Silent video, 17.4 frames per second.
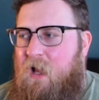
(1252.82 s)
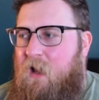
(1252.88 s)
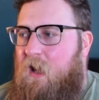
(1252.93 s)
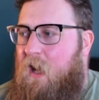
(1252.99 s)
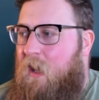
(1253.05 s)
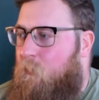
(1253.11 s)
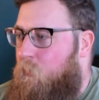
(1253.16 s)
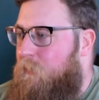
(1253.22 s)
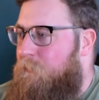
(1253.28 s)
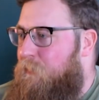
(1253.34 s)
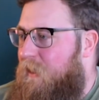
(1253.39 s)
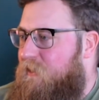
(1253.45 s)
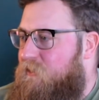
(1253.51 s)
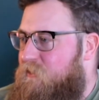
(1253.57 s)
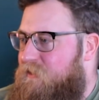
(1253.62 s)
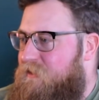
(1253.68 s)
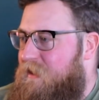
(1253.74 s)
I would be
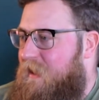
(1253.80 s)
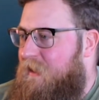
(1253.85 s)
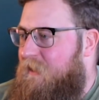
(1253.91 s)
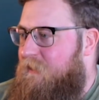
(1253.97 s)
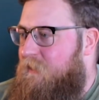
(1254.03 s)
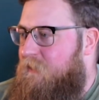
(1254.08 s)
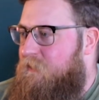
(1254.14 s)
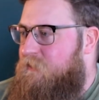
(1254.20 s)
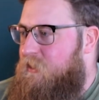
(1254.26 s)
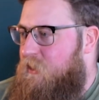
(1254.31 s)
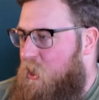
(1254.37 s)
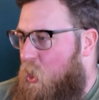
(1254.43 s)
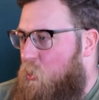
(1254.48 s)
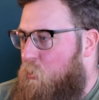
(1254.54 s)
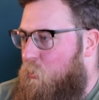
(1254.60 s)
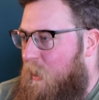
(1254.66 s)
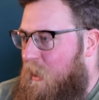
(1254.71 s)
interested to
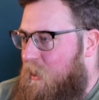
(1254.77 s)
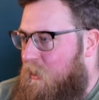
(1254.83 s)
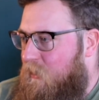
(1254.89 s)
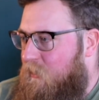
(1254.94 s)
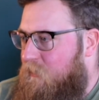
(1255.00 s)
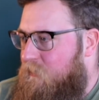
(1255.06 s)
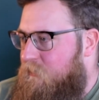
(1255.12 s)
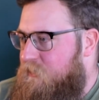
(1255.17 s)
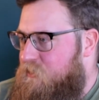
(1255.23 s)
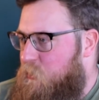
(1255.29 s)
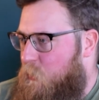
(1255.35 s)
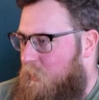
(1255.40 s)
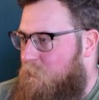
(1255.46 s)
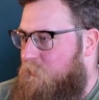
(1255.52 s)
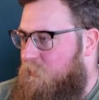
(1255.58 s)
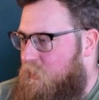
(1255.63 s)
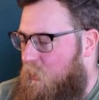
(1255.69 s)
know where the story
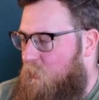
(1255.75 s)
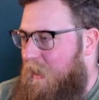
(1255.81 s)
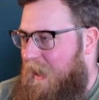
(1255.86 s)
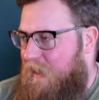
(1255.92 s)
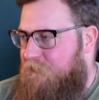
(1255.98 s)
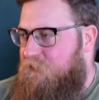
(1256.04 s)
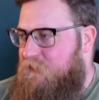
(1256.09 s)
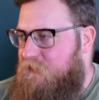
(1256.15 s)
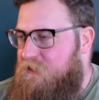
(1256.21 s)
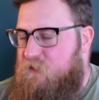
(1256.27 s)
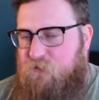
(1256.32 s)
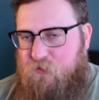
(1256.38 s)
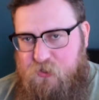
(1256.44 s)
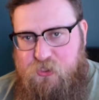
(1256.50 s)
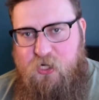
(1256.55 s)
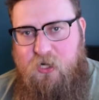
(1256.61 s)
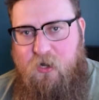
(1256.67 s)
would go after this for
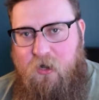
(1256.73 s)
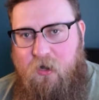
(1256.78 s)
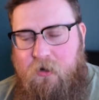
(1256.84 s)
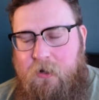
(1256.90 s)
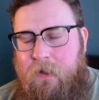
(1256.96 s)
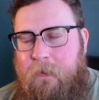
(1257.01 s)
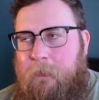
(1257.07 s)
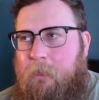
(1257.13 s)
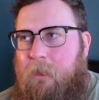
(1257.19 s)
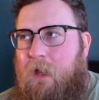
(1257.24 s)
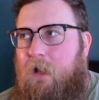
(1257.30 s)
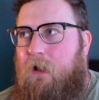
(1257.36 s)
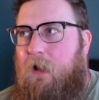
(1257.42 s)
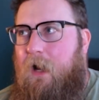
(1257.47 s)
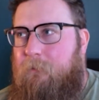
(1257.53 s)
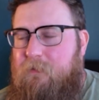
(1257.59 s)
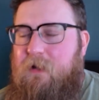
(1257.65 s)
sure.
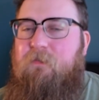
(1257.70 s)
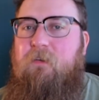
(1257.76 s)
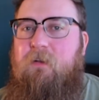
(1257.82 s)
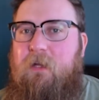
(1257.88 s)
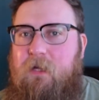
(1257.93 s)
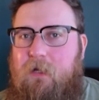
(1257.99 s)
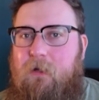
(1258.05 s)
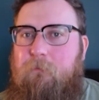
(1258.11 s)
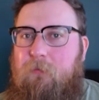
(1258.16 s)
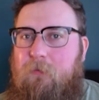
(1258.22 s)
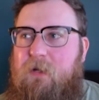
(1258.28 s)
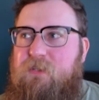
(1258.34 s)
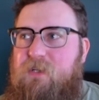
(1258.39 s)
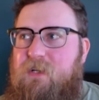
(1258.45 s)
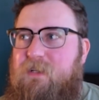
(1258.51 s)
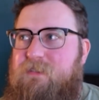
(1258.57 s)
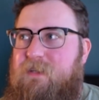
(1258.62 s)
I'm definitely a
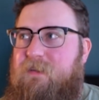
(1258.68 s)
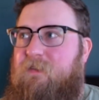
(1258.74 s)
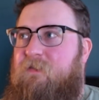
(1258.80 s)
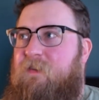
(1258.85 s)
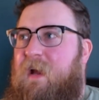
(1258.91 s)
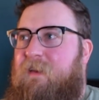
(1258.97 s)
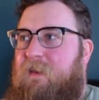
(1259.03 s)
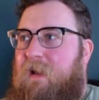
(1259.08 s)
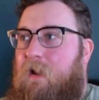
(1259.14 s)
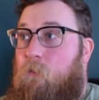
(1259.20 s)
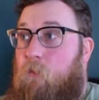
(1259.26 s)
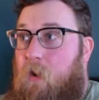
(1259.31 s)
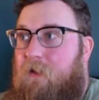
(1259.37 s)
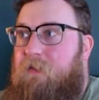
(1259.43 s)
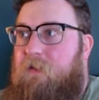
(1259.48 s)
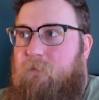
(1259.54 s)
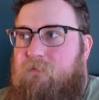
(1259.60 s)
completionist in the fact that I
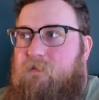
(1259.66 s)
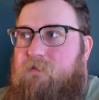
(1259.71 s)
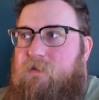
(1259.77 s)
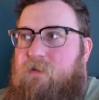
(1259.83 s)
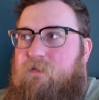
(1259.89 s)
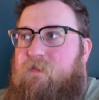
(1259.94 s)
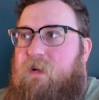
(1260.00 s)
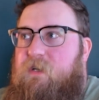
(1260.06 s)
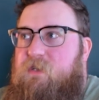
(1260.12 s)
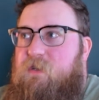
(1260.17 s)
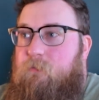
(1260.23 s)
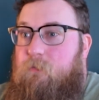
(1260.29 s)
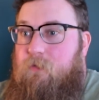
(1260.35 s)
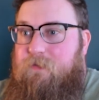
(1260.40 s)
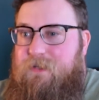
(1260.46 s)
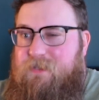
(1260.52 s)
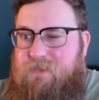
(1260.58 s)
want them to finish the
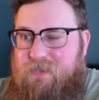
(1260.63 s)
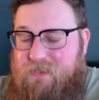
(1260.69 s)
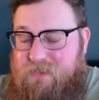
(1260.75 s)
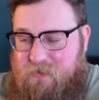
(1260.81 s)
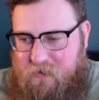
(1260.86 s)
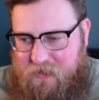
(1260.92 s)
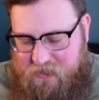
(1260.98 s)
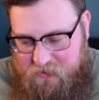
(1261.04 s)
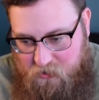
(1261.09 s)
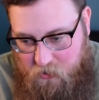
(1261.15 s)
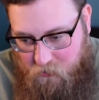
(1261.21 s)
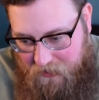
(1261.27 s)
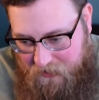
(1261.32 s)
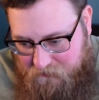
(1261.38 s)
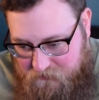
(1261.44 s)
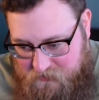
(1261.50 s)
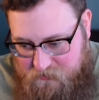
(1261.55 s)
movies just so I can know
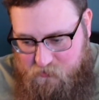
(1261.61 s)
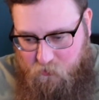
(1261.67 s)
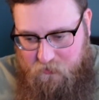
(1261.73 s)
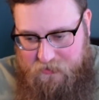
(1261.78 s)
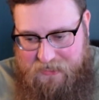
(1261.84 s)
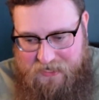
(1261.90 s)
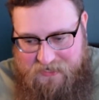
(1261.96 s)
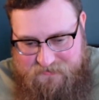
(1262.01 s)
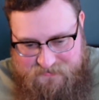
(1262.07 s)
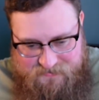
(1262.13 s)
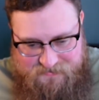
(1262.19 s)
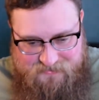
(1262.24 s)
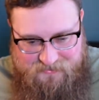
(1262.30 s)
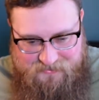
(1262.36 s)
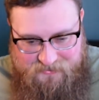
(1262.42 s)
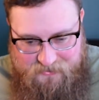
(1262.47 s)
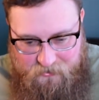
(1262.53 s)
how the story ends,
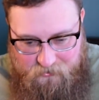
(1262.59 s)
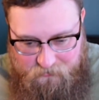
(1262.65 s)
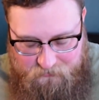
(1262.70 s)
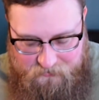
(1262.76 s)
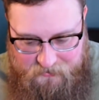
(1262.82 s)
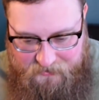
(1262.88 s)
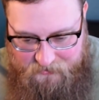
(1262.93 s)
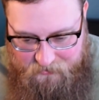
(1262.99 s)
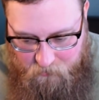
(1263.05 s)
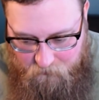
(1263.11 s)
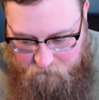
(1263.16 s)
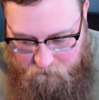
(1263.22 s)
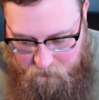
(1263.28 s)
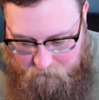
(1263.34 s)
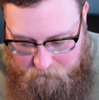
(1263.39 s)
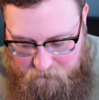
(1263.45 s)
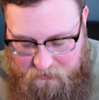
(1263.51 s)
the
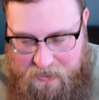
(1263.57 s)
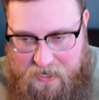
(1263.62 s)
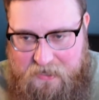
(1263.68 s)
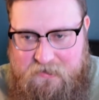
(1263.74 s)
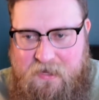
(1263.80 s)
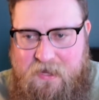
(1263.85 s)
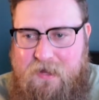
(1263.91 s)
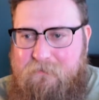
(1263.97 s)
overall plot.